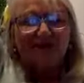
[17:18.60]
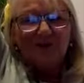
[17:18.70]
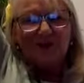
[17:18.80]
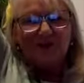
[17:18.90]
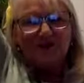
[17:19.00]

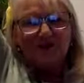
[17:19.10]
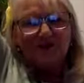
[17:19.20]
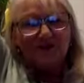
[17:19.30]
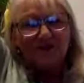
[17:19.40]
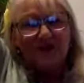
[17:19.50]
was a
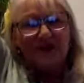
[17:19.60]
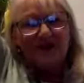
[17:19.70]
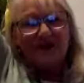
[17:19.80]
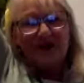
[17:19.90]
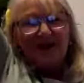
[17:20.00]

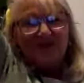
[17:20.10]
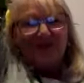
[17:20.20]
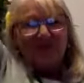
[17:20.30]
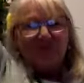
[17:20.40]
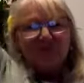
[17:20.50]
tree,
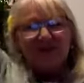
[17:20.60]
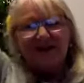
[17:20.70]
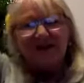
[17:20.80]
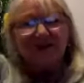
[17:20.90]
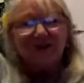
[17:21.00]
the
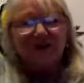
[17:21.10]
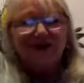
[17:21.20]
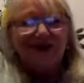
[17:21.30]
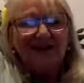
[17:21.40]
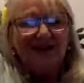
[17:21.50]
prettiest
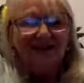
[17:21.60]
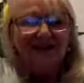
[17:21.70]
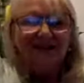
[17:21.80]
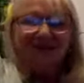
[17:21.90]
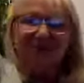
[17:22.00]
tree
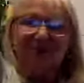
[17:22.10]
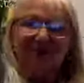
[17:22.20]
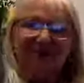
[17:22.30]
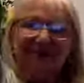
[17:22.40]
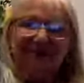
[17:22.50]
that you ever
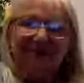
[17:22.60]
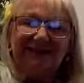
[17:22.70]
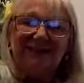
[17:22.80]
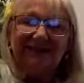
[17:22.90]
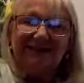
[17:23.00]
did
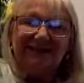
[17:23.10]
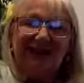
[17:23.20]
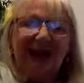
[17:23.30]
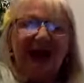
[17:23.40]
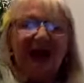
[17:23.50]
see.
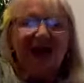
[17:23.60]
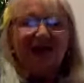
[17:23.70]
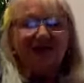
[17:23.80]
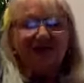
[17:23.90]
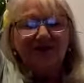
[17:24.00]

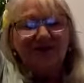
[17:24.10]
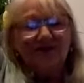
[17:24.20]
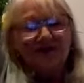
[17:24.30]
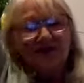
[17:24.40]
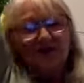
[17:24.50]
And the
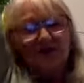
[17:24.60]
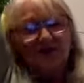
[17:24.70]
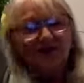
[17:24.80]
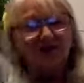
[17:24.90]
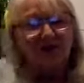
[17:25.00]
seed
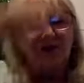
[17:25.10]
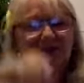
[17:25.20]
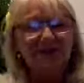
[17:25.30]
grew from the